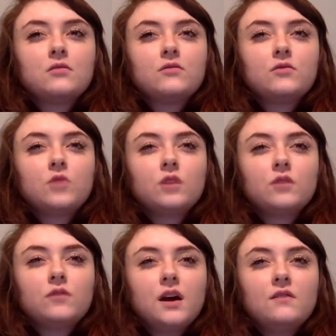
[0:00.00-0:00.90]
4 or
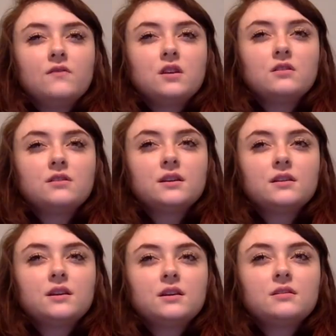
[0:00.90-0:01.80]
5 years at
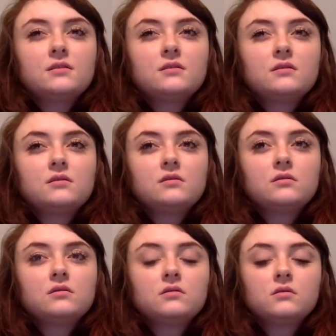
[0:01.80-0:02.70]
least.
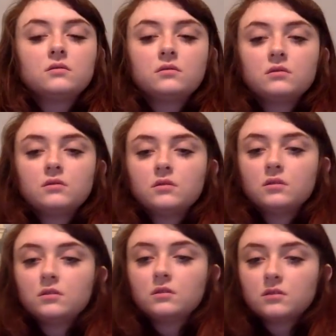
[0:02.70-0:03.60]

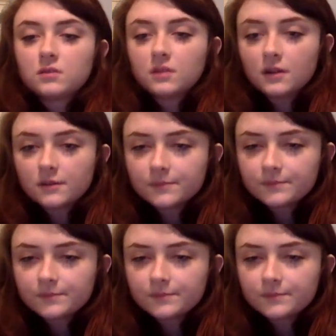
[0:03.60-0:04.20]
So,